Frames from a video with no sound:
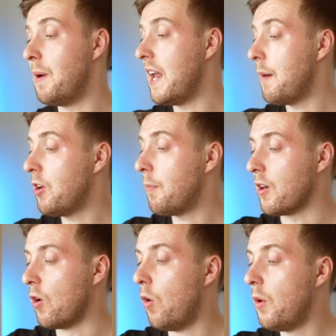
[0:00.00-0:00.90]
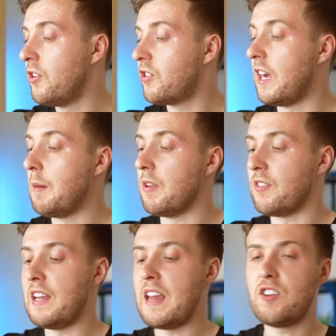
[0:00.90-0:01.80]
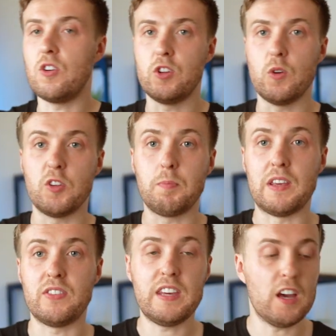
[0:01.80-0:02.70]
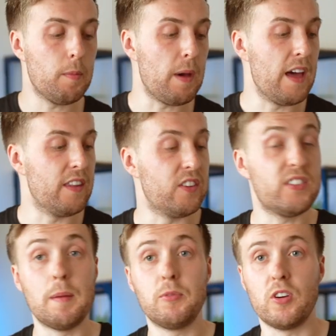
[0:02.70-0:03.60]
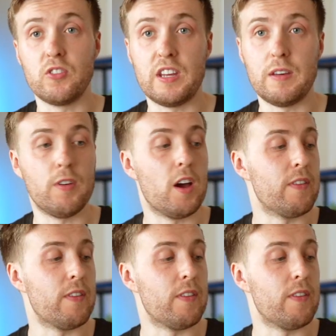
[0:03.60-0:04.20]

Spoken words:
my laptop, I always keep this Lention USB-C hub and this Samsung T5